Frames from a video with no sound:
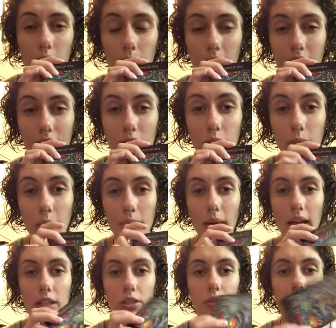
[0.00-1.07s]
or being a little bit
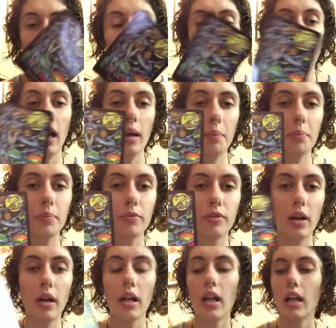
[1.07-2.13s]
miserish but up
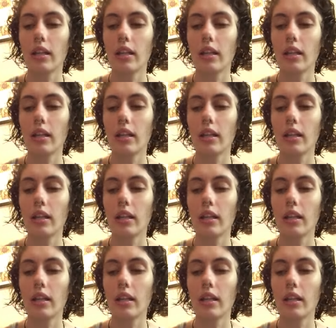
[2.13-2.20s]
front